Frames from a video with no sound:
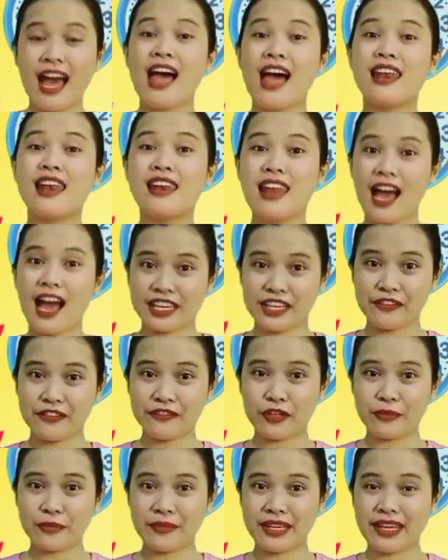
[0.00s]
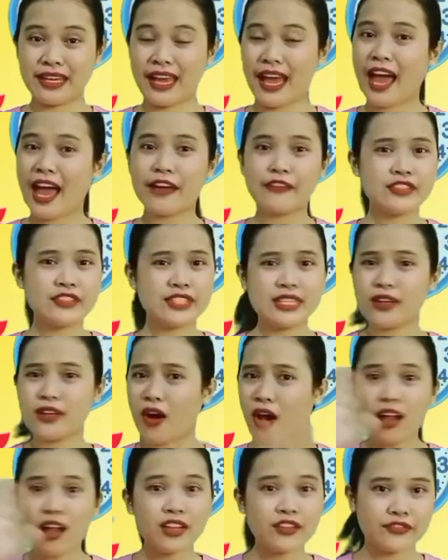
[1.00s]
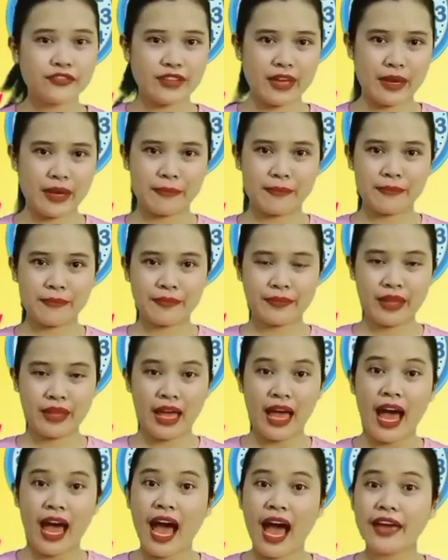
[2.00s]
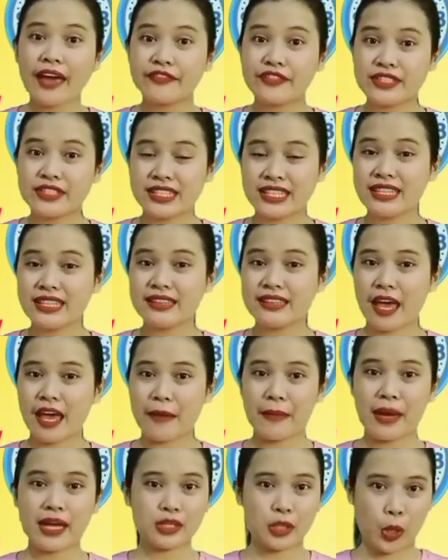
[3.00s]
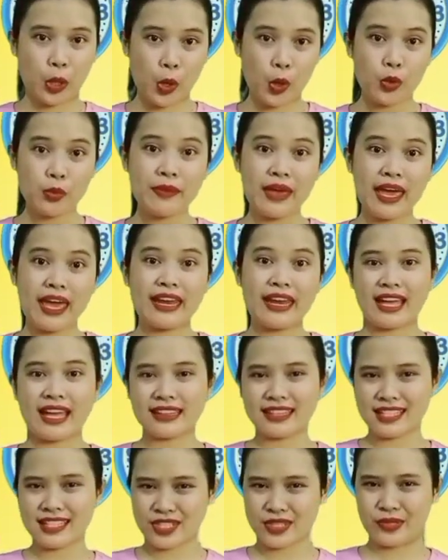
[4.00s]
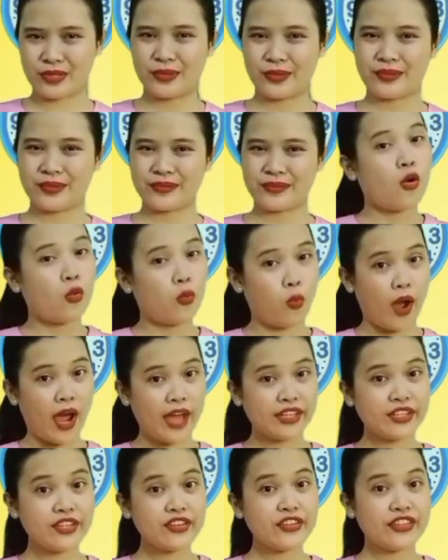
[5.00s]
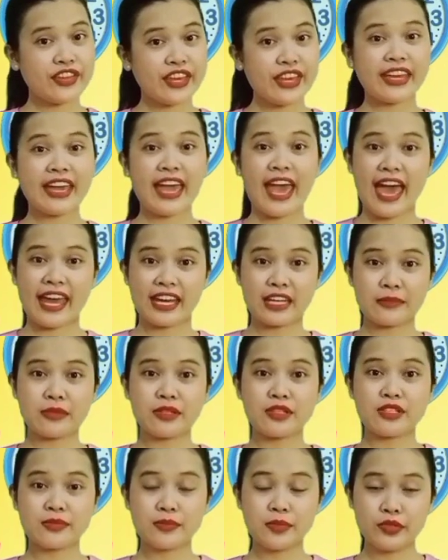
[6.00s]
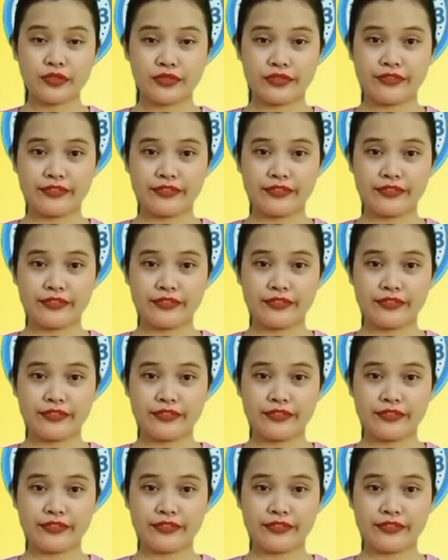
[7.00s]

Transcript: Lucky for me, I've seen all of them. I've seen them at home and at the zoo. Why do you think animals move?